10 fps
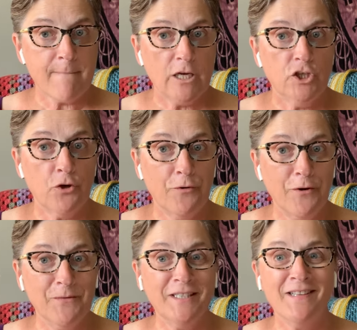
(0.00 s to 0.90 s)
show
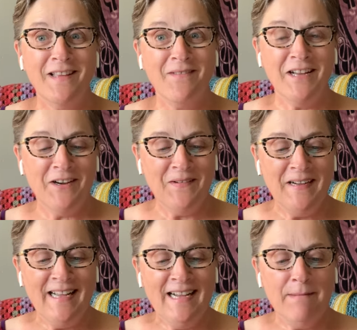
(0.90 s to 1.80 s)
notes. There we go,
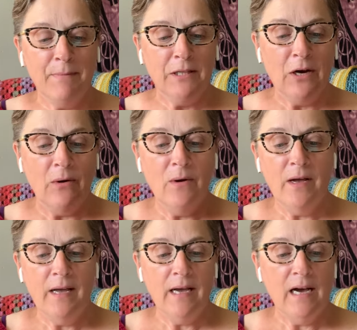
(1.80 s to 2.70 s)
below.
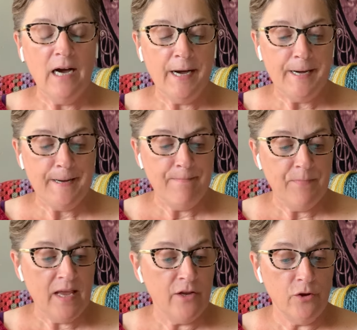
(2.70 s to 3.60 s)
Um,
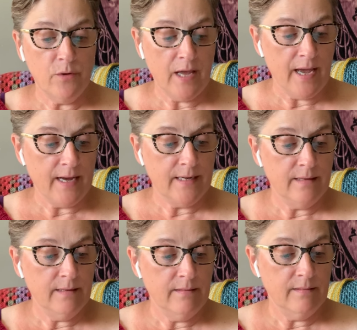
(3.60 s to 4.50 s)
and you
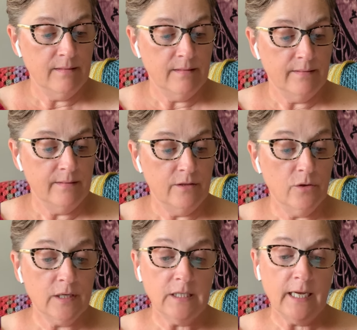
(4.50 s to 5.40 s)
can you
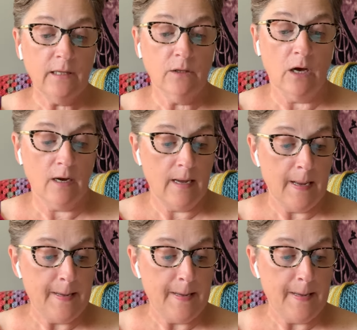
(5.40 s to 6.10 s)
can take a look.